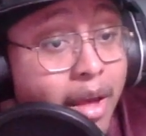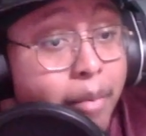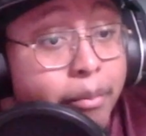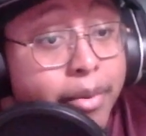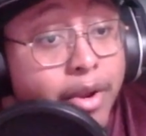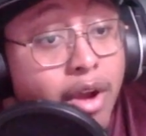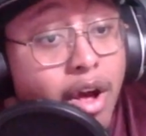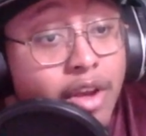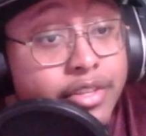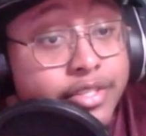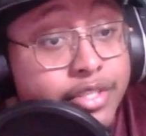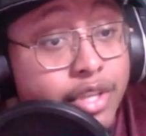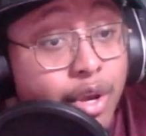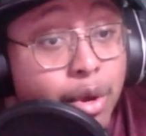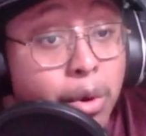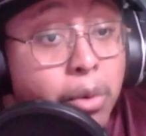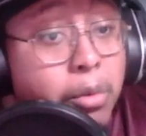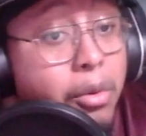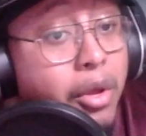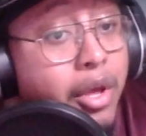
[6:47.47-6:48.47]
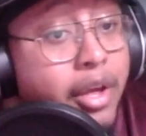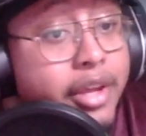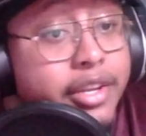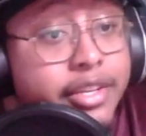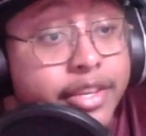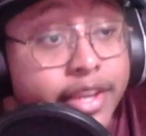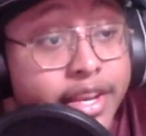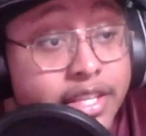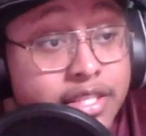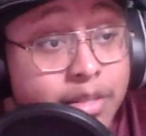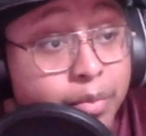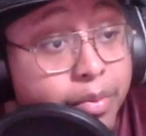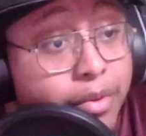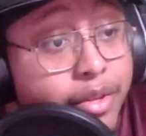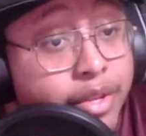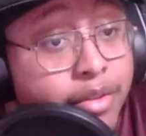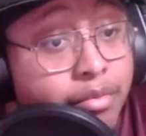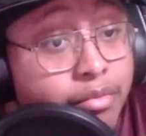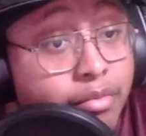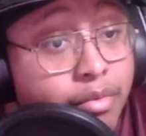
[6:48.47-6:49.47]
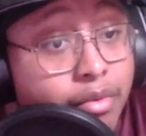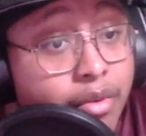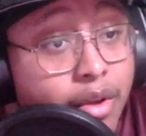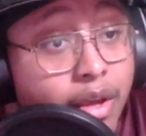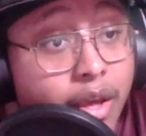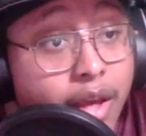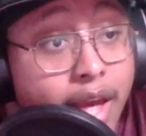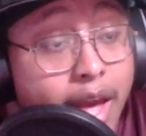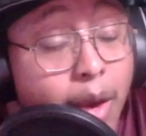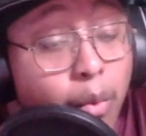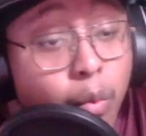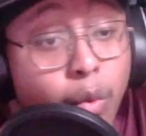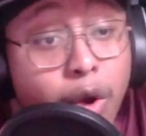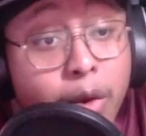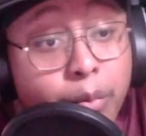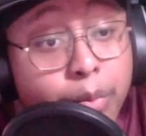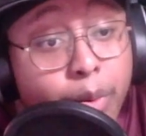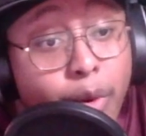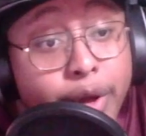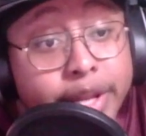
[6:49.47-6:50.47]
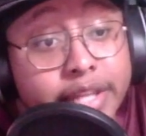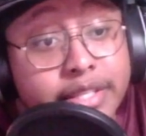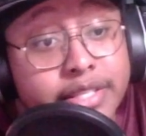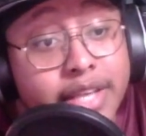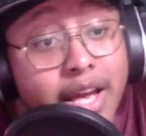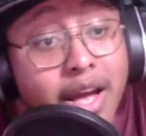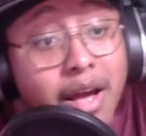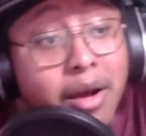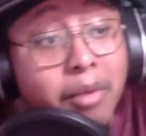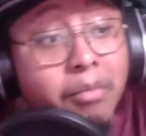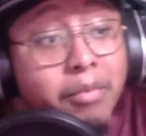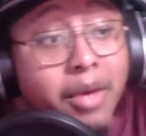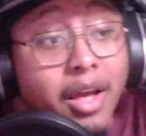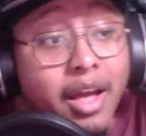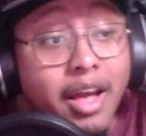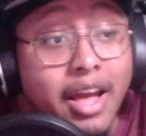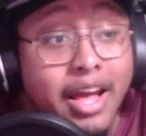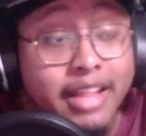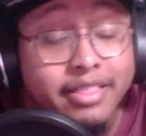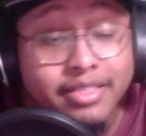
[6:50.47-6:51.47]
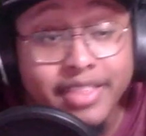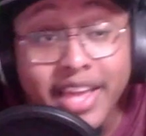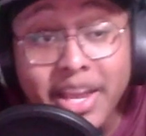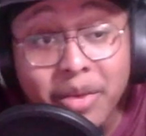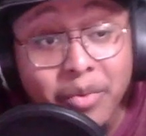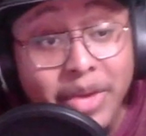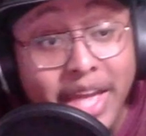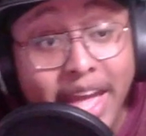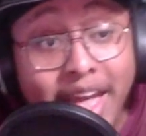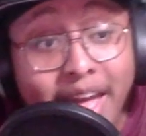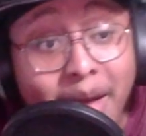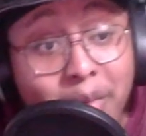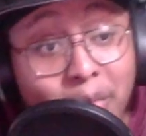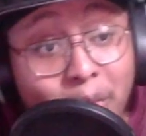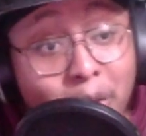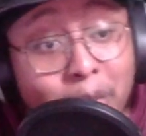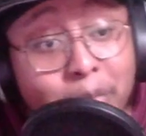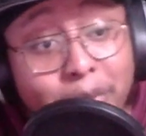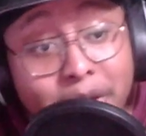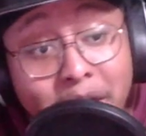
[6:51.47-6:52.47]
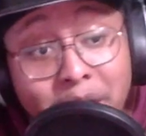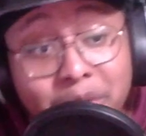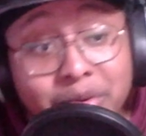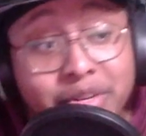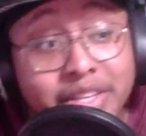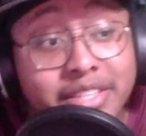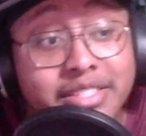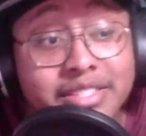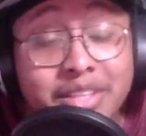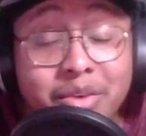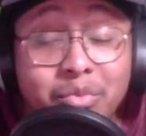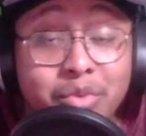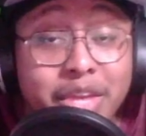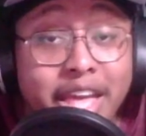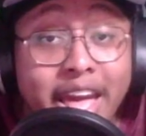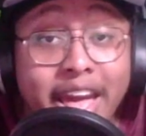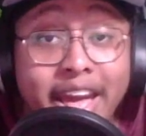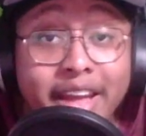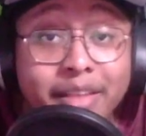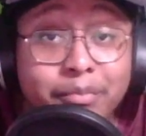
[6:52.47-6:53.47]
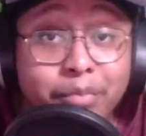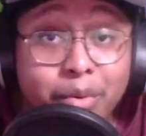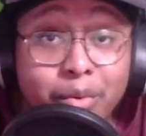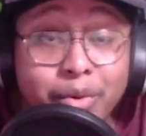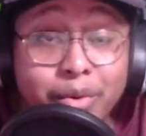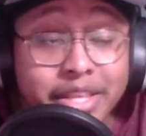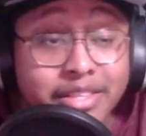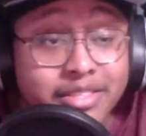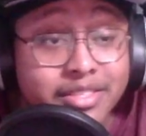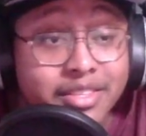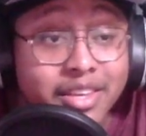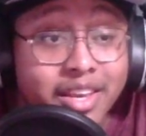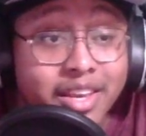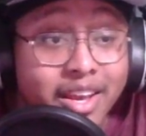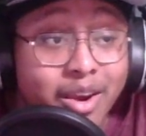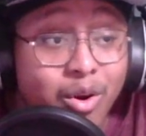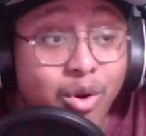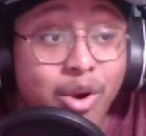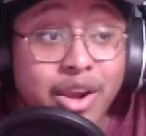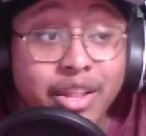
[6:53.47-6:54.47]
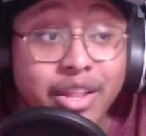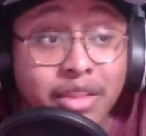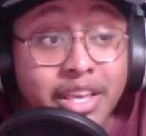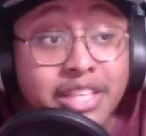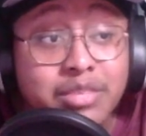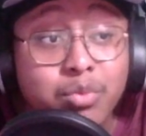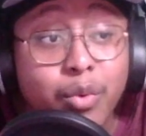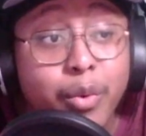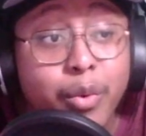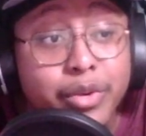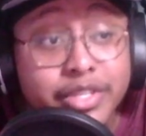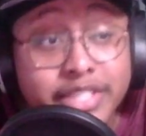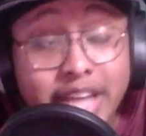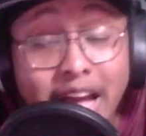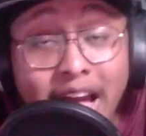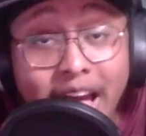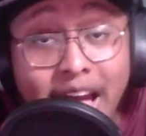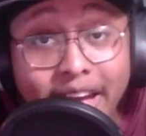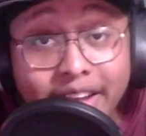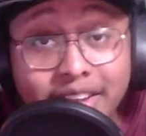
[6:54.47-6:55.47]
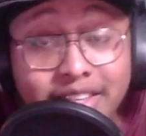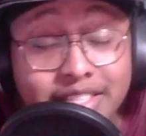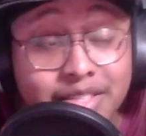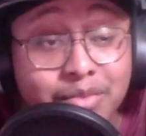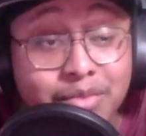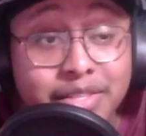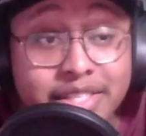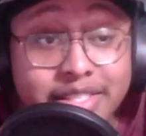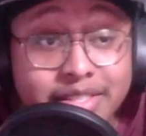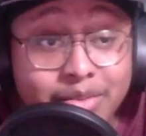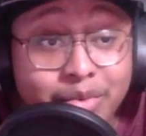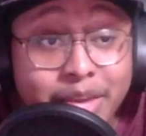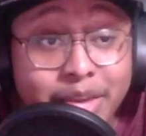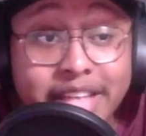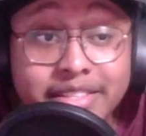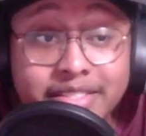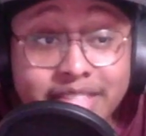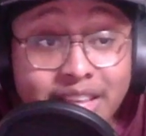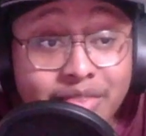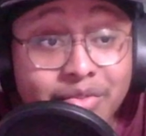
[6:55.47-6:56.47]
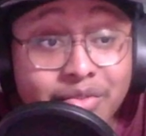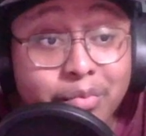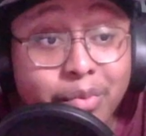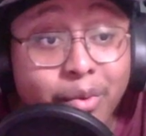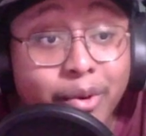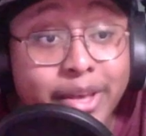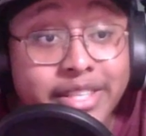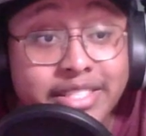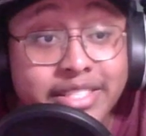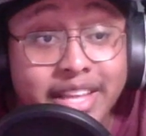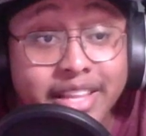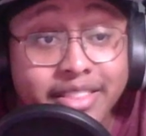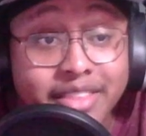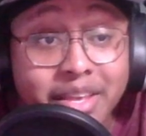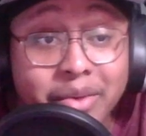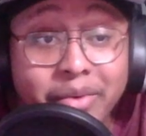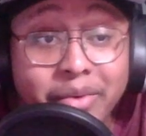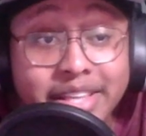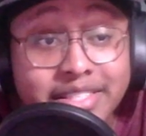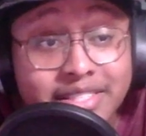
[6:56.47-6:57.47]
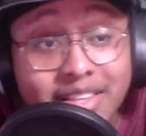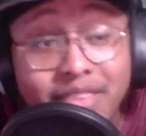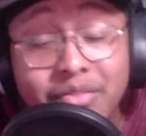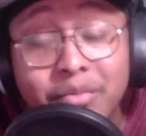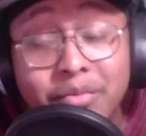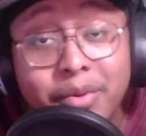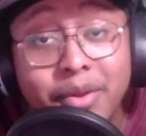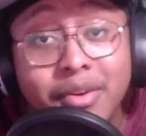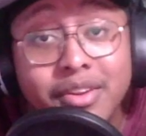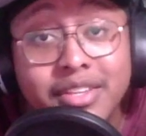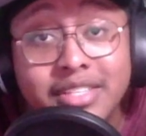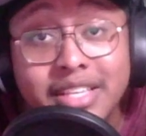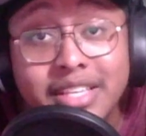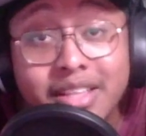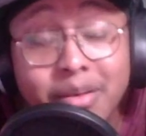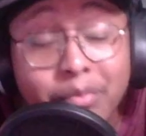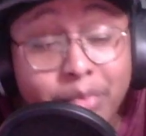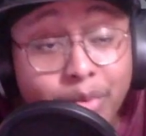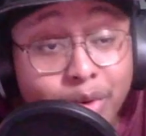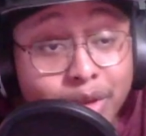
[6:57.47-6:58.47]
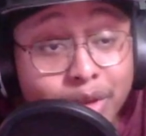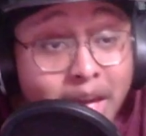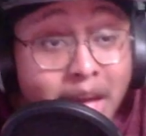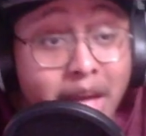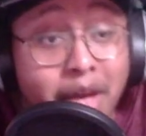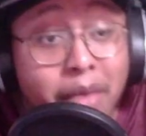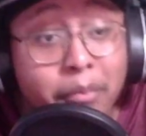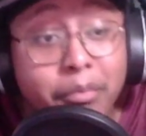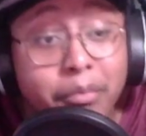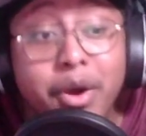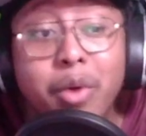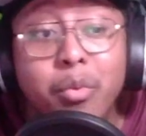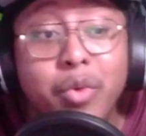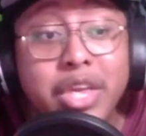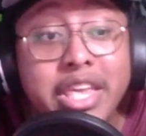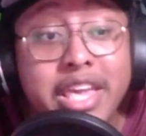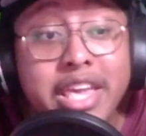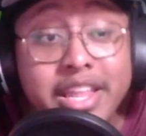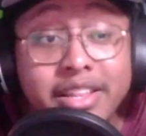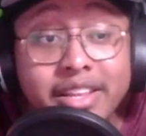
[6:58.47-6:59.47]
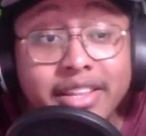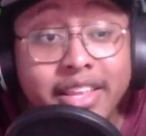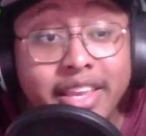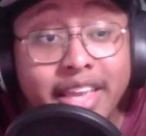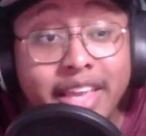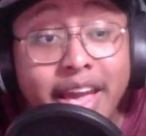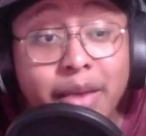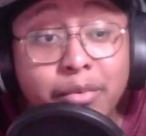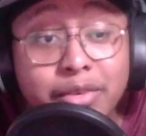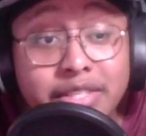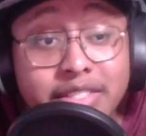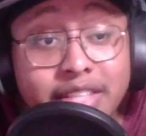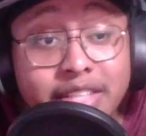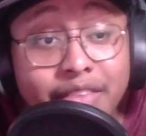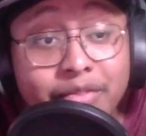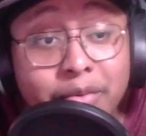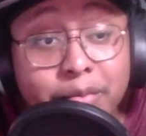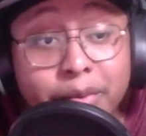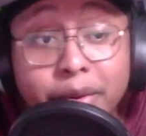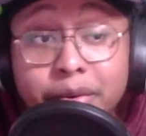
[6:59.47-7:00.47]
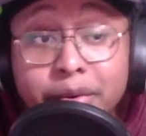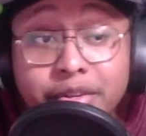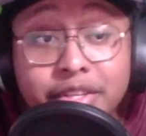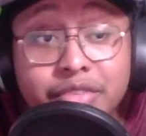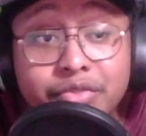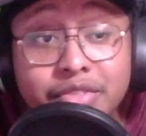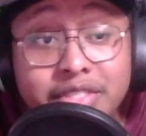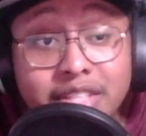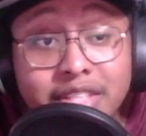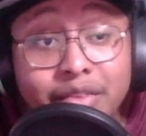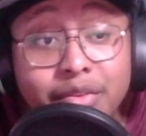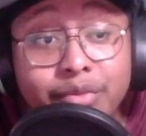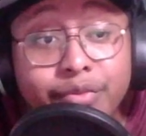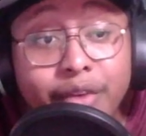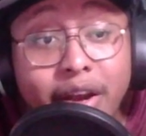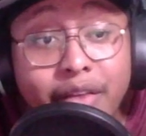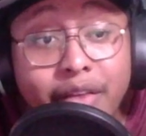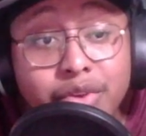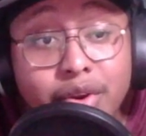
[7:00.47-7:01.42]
But also, discipline. At one point in time, I think we had more penalties than we had points or at least we were tied because it was we had seven points and I think we had seven penalties at that point. But we ended the game with seven penalties for 75